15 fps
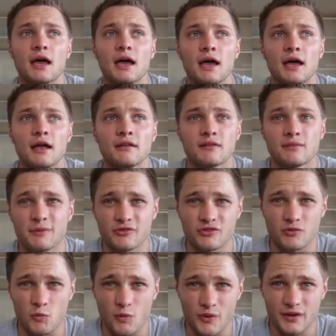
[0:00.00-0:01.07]
And
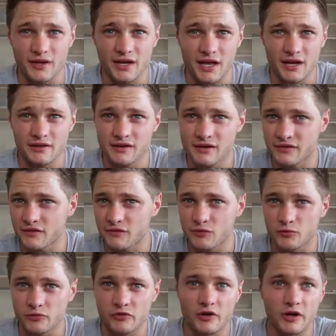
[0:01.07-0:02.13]
especially working at it as a
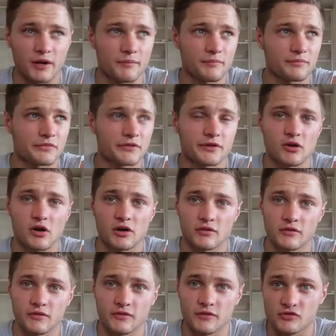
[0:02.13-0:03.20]
full-time kind
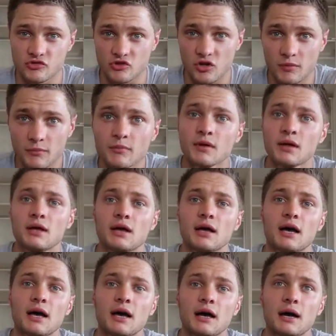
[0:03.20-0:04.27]
of job,
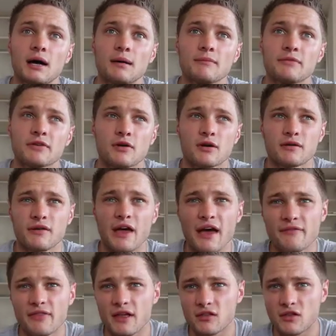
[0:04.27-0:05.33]
to kind of
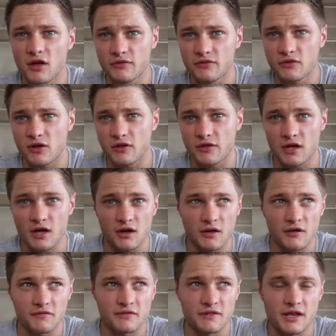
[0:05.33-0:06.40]
have that lifestyle that I
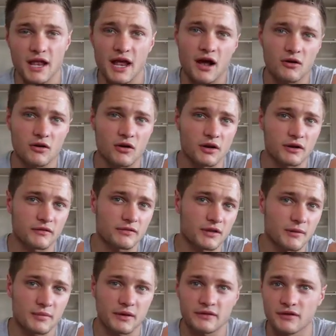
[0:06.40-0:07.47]
have now kind of
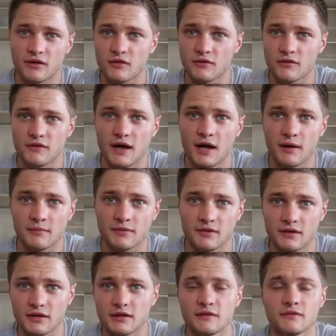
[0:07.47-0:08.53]
let myself up to
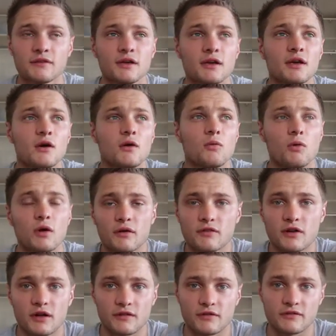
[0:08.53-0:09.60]
live, what I've
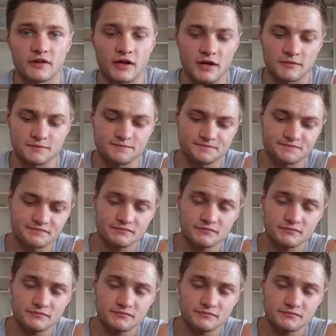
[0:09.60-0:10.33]
kind of done.